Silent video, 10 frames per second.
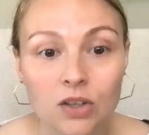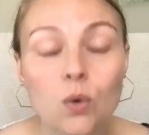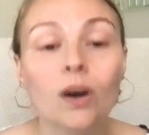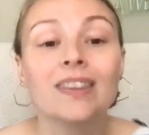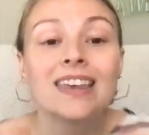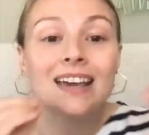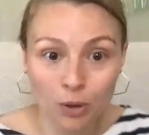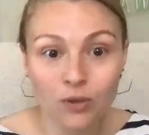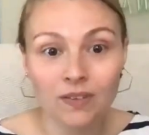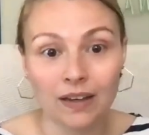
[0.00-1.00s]
You are the
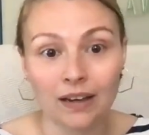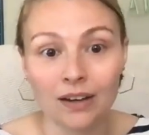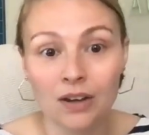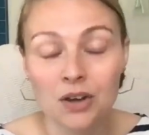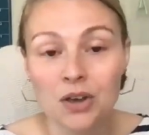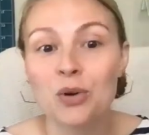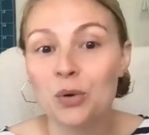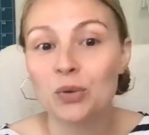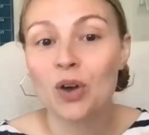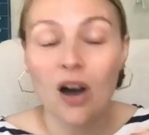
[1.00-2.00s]
person
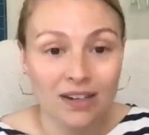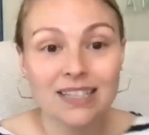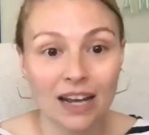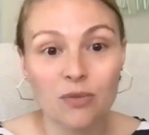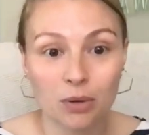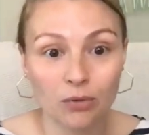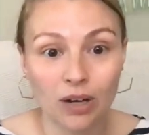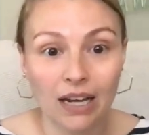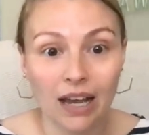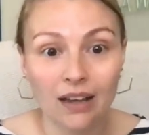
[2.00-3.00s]
whose content I've been
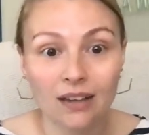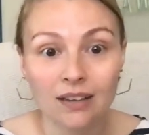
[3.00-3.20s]
reading.